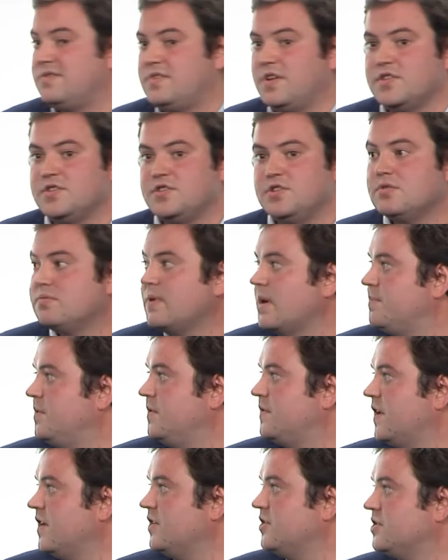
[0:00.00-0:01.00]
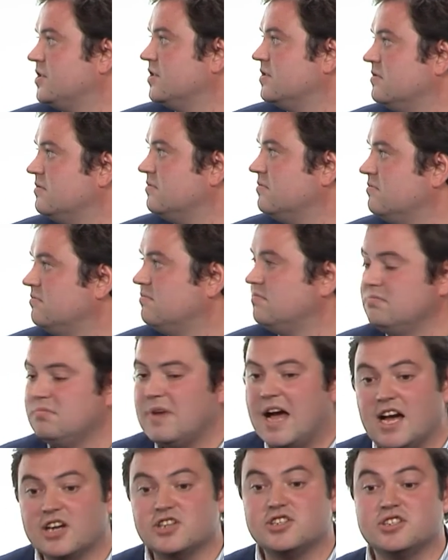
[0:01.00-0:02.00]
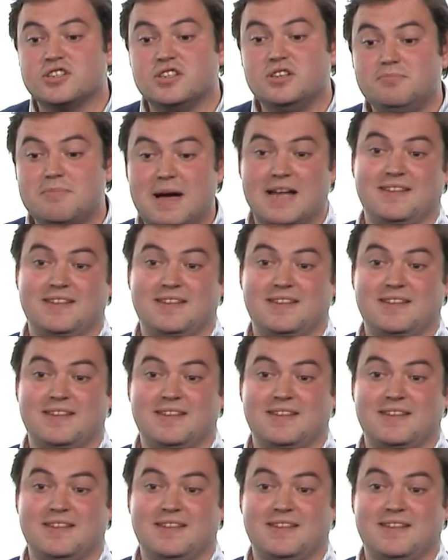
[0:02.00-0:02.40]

does your reputation actually